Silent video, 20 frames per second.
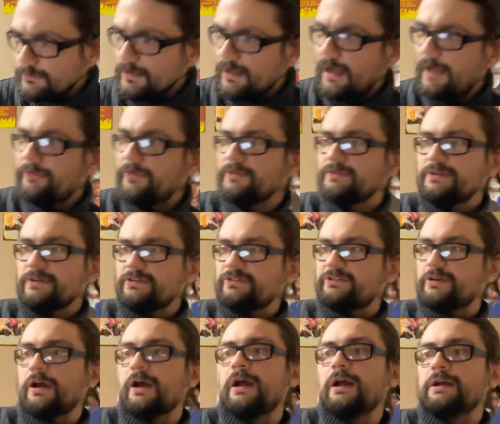I think there's
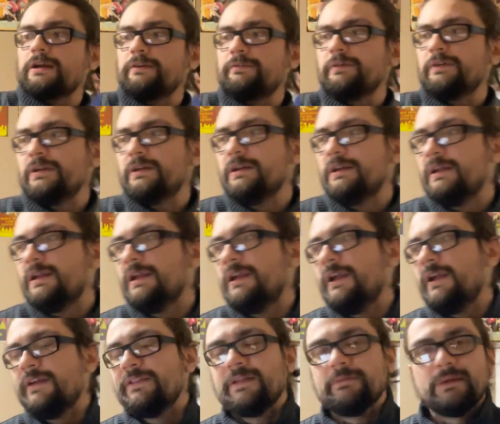talk of
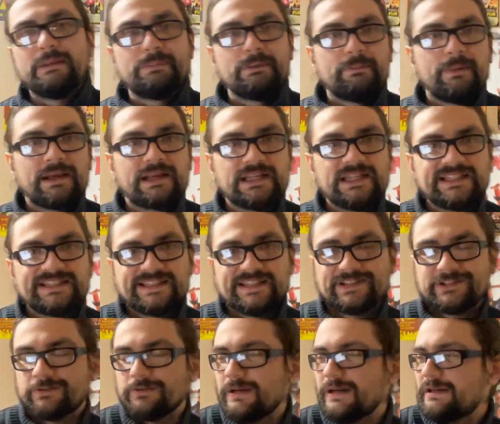they might be making a
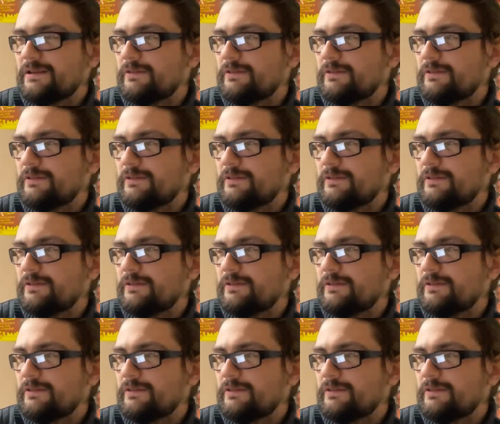Sister Act